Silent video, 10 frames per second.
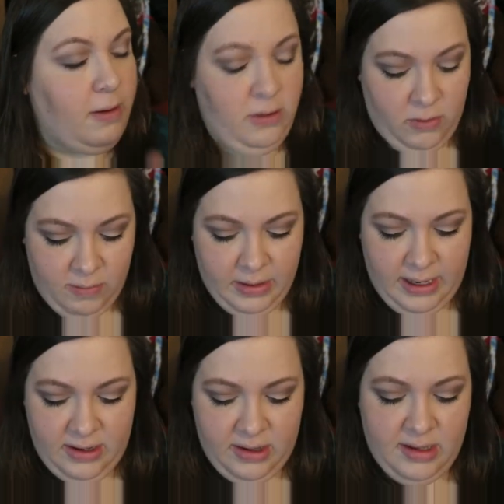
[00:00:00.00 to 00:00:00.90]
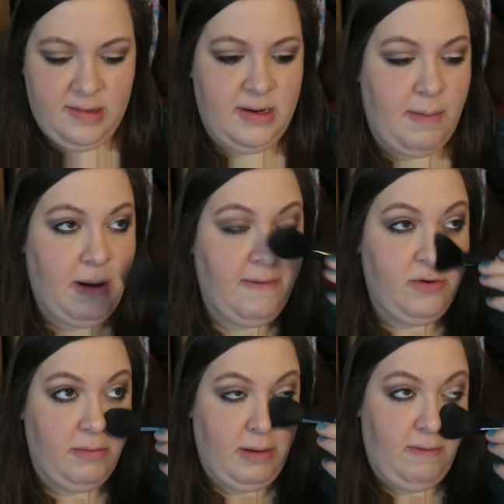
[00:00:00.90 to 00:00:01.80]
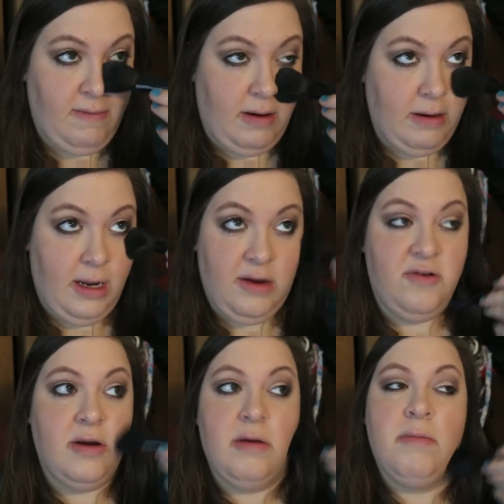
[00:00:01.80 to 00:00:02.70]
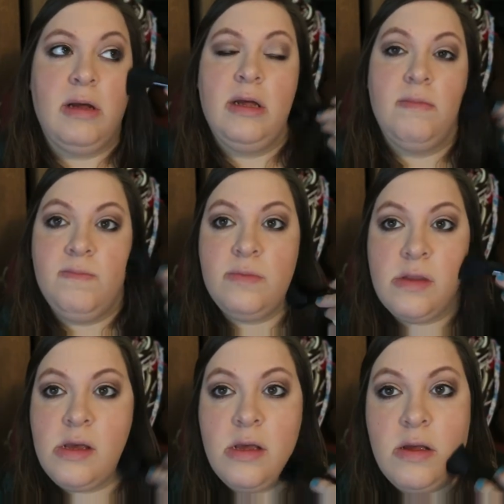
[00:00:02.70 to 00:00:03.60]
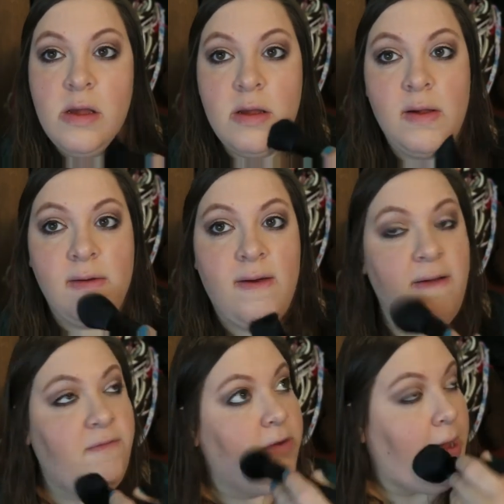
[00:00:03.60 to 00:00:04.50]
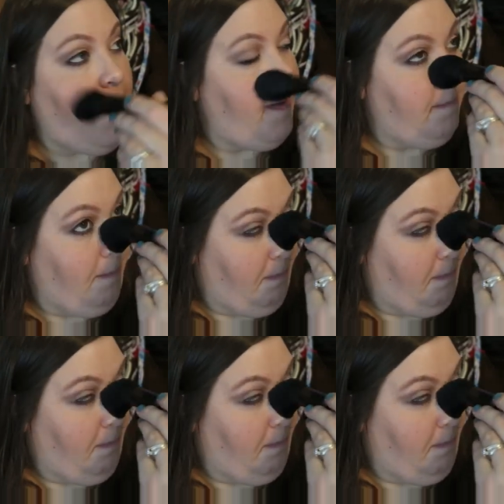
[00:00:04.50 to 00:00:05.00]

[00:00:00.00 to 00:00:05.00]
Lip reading: Normally I do this step after my foundation, but I forgot.